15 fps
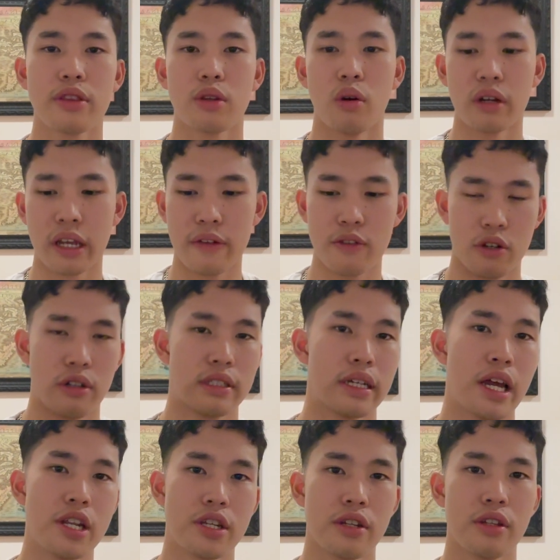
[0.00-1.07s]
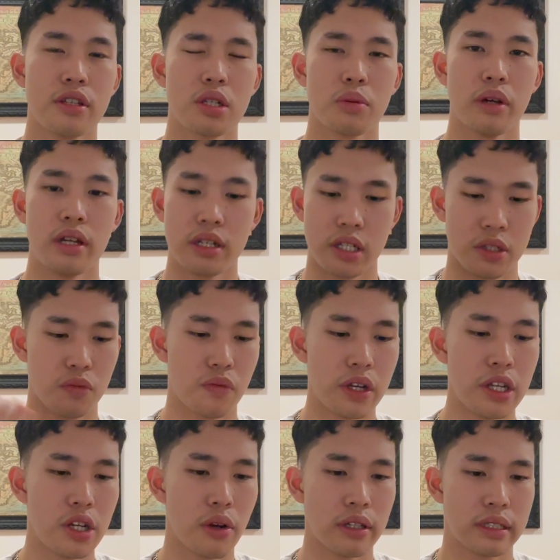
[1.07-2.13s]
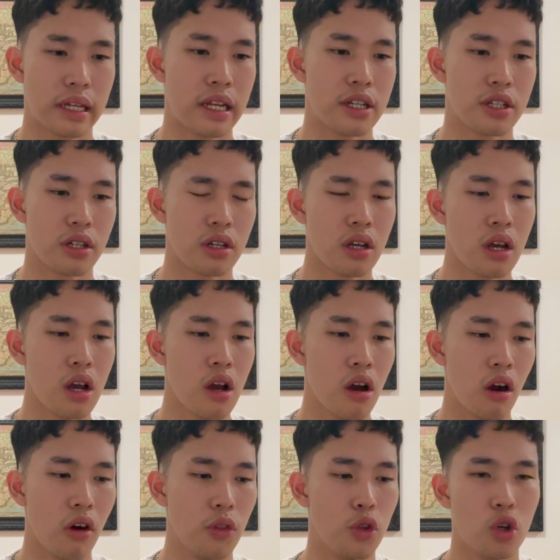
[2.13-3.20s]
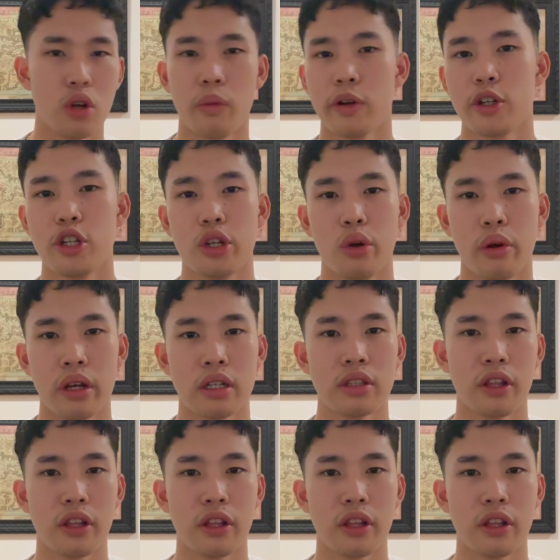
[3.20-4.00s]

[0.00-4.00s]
Don't give your attention into it. Just feed your attention on doing what you're doing,